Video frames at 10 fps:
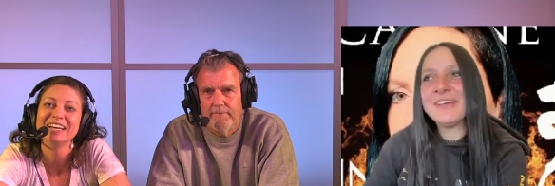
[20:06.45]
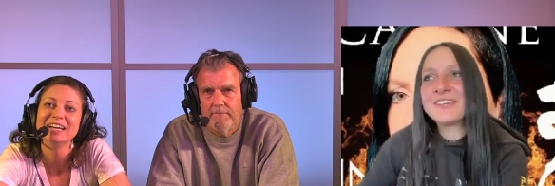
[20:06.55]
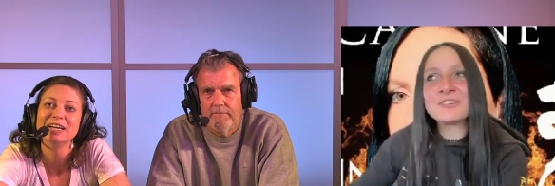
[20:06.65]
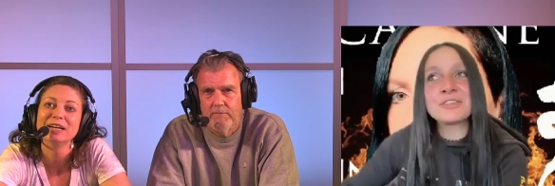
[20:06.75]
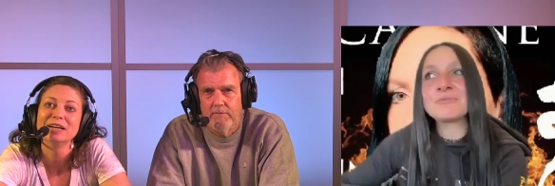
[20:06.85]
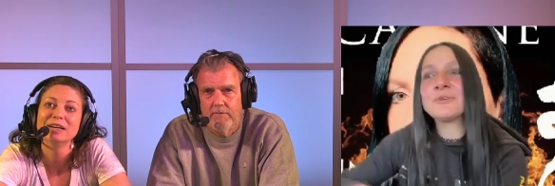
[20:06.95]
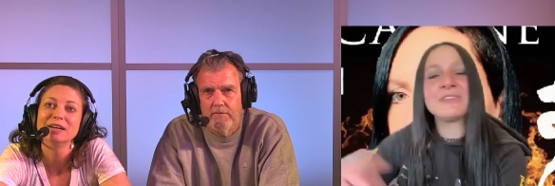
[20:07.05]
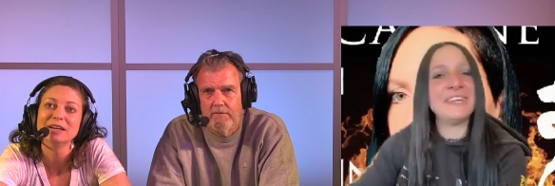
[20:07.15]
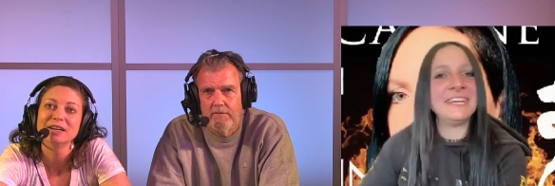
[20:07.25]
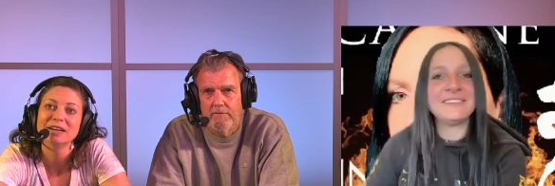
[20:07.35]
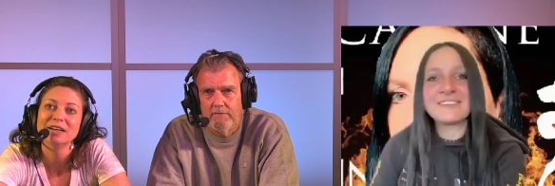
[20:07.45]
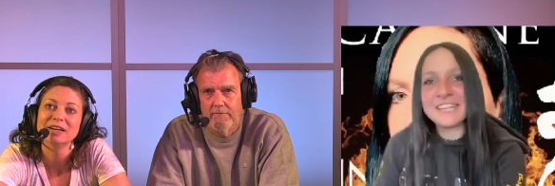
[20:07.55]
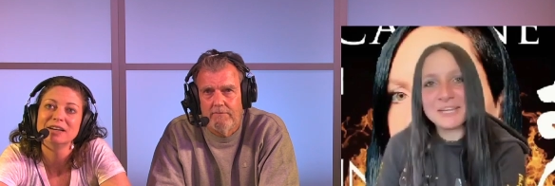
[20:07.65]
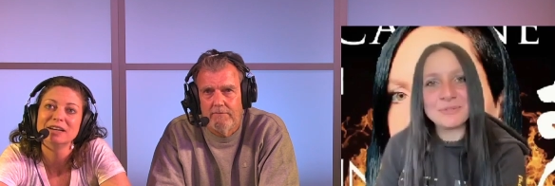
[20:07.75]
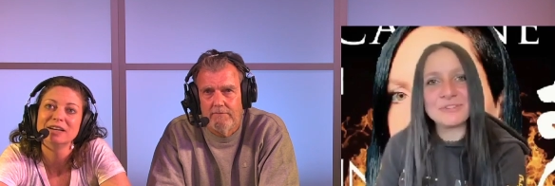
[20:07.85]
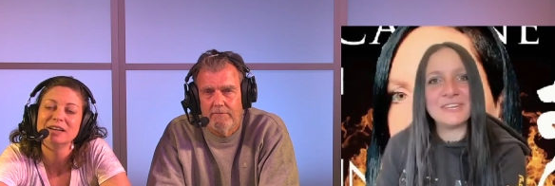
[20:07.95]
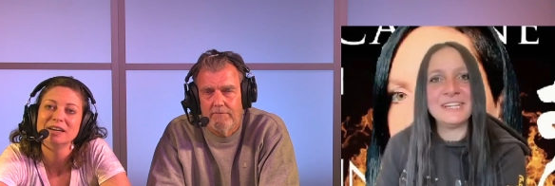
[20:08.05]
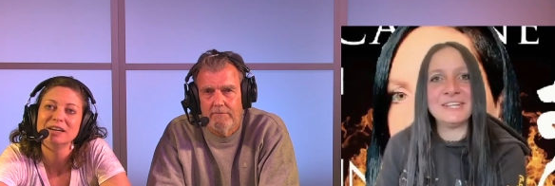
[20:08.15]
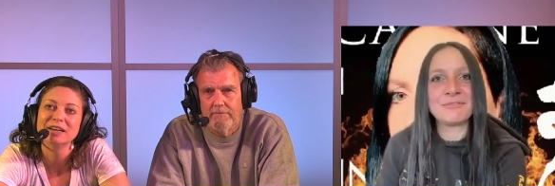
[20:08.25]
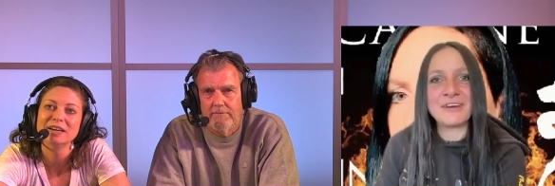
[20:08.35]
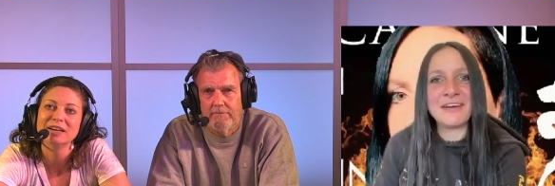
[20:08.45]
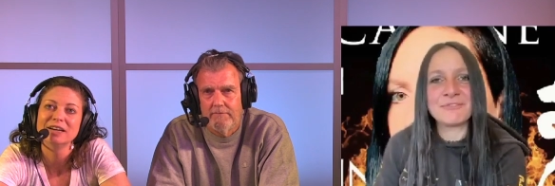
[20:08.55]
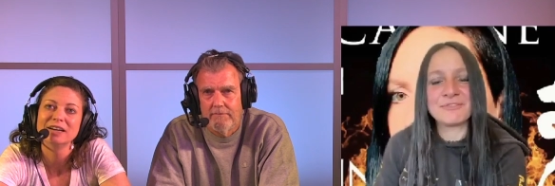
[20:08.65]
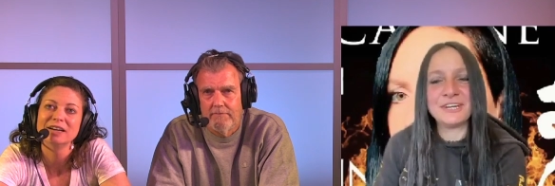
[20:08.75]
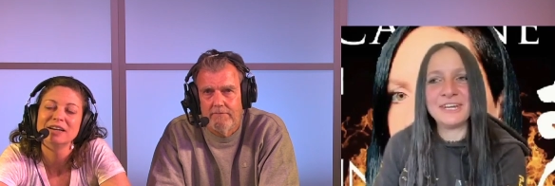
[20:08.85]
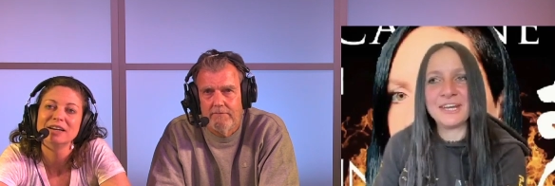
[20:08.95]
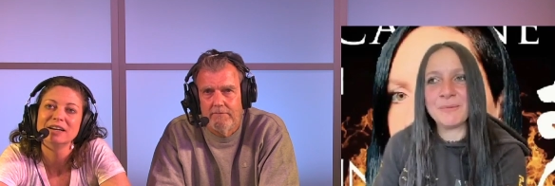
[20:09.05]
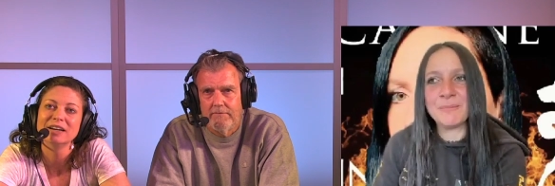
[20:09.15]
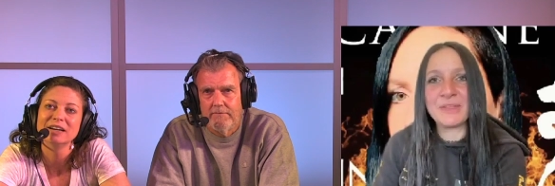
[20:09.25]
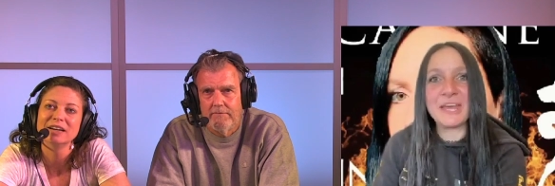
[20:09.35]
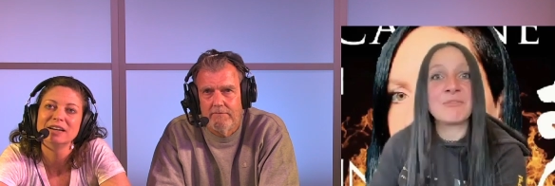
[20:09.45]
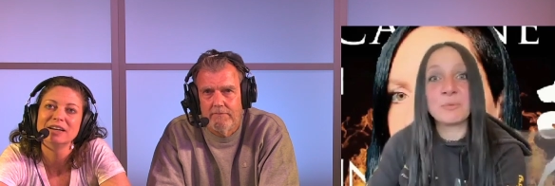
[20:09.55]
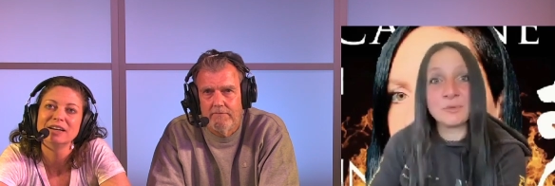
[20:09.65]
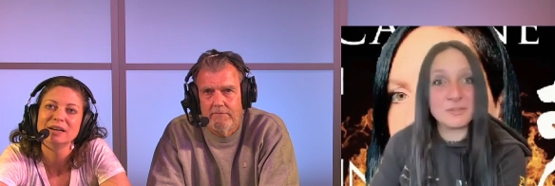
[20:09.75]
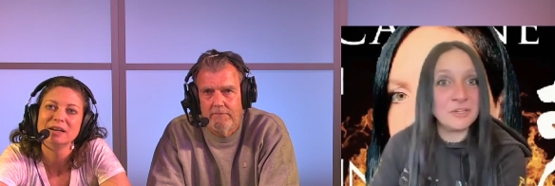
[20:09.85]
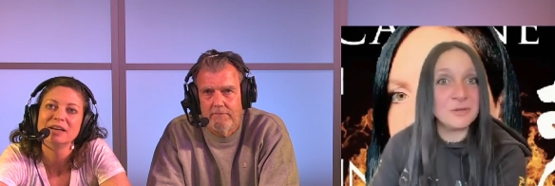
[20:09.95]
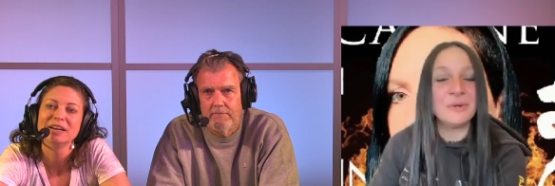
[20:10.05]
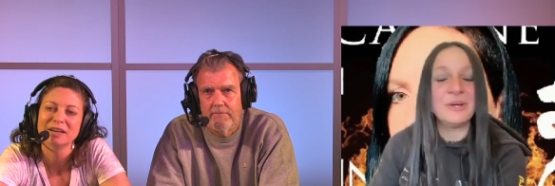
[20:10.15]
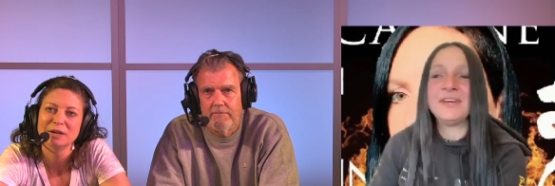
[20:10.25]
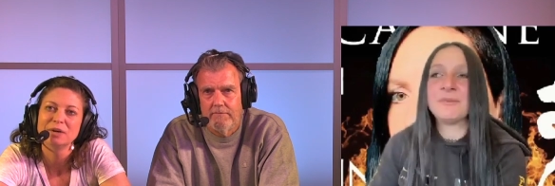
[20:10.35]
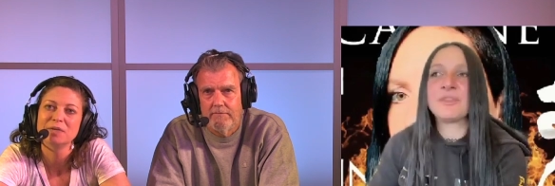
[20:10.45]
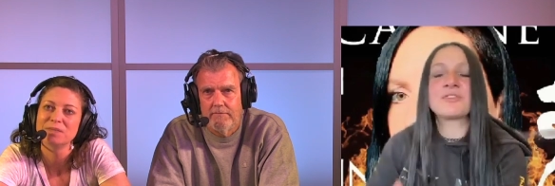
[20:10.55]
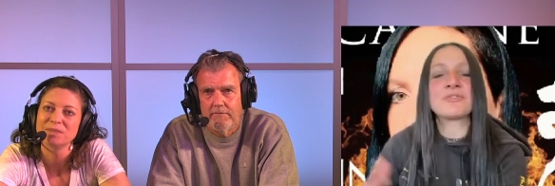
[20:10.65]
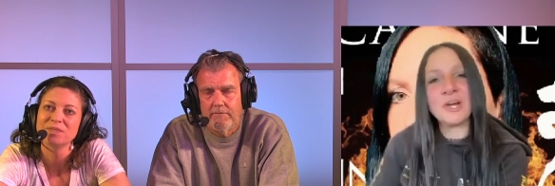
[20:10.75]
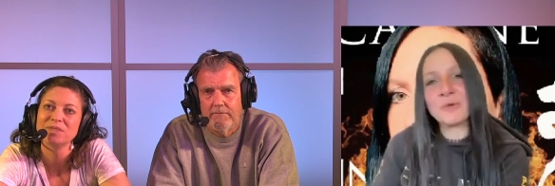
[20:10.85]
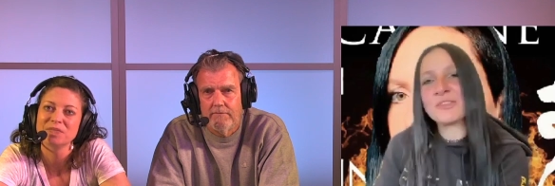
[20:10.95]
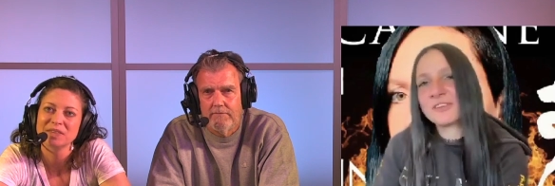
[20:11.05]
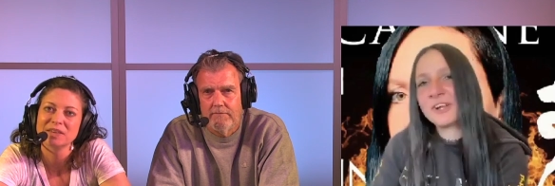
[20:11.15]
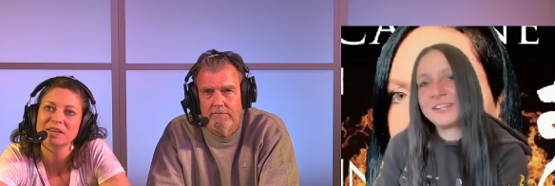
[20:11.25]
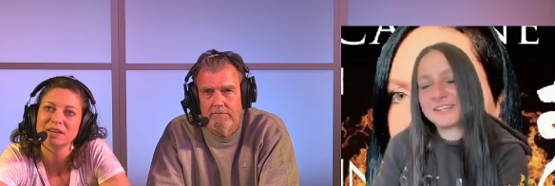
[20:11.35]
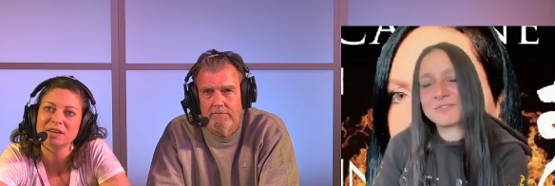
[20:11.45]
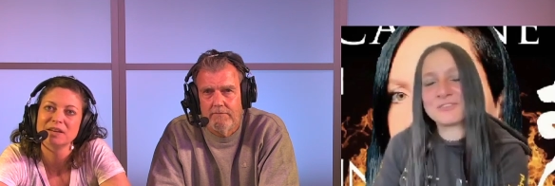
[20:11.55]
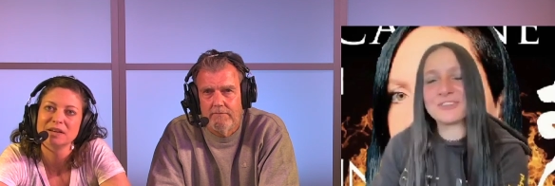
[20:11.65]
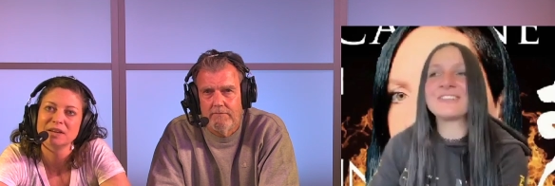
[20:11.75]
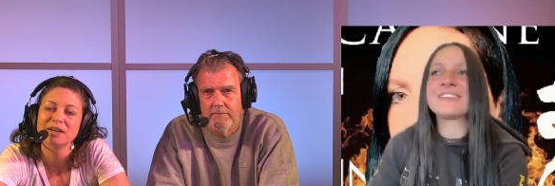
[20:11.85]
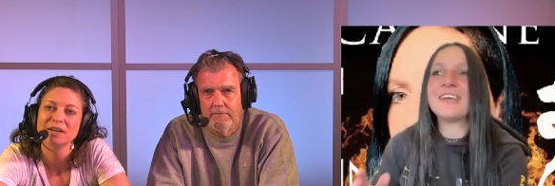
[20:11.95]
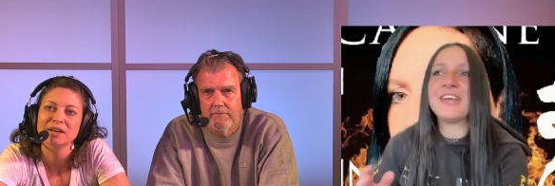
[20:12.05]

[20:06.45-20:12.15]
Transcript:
Speaker 1: it's just a routine, the same routine for every um, that everyone would do, but the trials are slightly different.